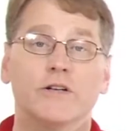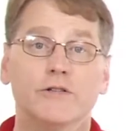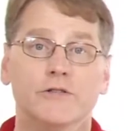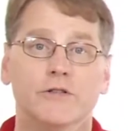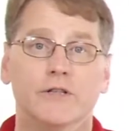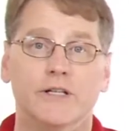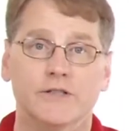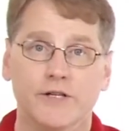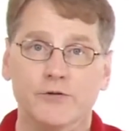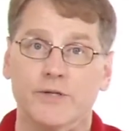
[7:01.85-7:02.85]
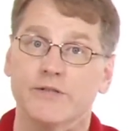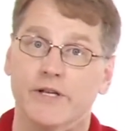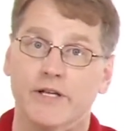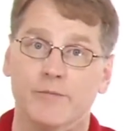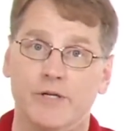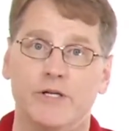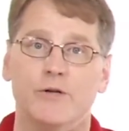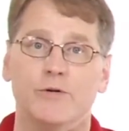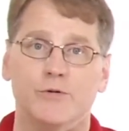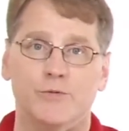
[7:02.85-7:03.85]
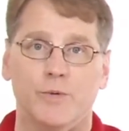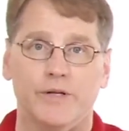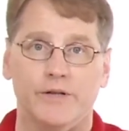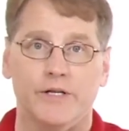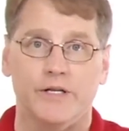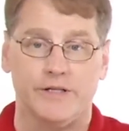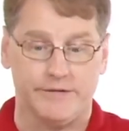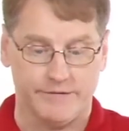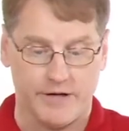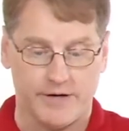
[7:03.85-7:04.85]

additional accessories that can be used with the